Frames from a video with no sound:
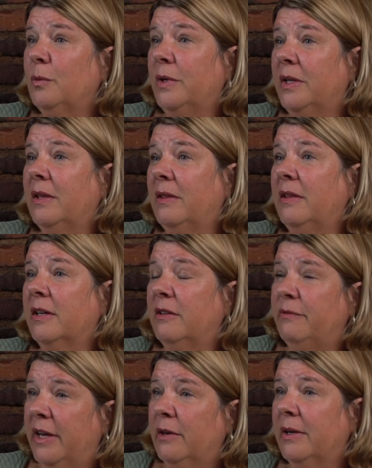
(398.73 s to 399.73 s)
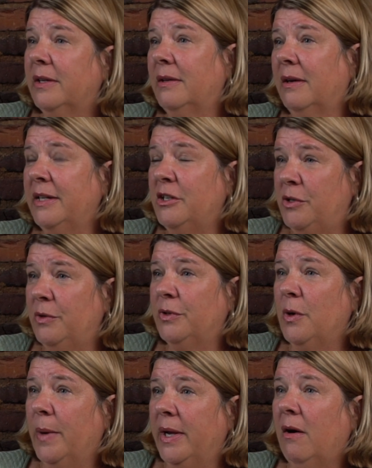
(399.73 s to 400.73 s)
with the Confederate issues
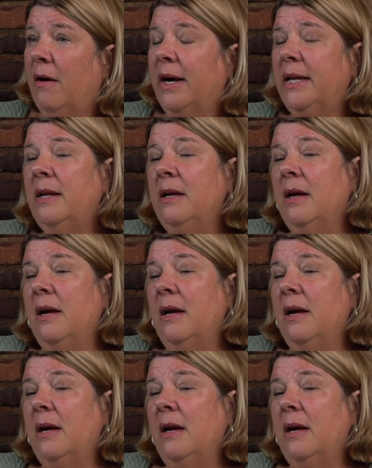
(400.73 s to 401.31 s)
going on.